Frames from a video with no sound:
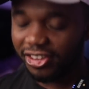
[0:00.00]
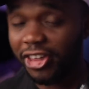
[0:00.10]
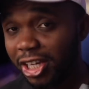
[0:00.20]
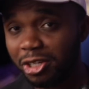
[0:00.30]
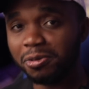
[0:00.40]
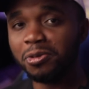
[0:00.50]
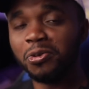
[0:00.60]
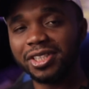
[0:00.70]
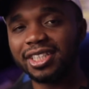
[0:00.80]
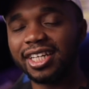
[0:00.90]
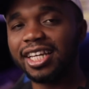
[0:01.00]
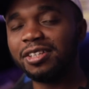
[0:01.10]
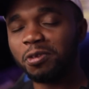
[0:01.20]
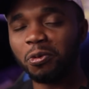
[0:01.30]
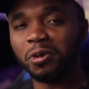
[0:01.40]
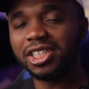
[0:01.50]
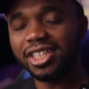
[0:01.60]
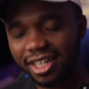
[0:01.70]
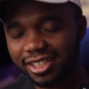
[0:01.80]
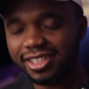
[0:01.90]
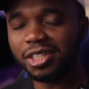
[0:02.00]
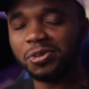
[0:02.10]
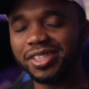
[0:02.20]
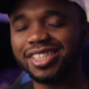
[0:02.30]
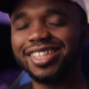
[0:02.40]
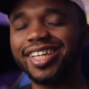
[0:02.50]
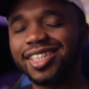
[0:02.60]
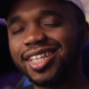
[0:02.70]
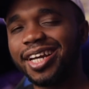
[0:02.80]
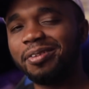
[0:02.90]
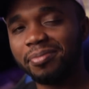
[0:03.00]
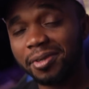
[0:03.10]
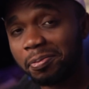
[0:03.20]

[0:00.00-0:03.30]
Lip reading: Thank you once again for watching. Until we see you next time,